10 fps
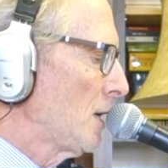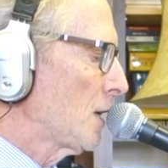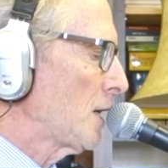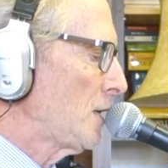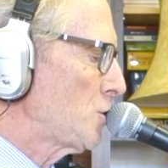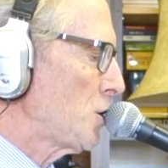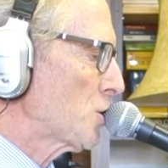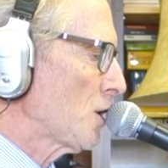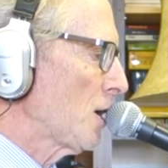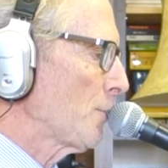Okay, G
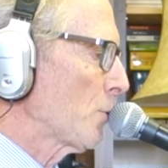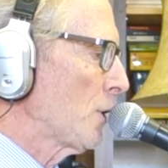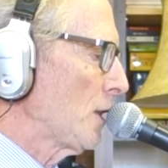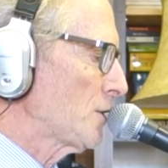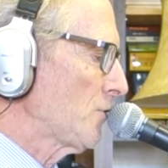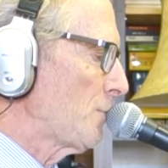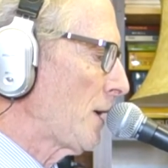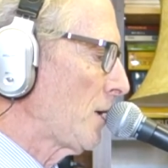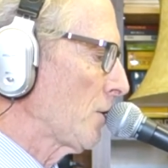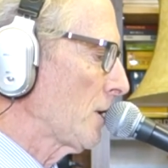sharp, relative
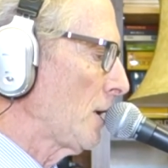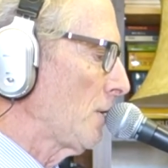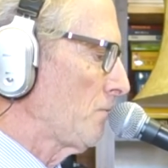minor, go.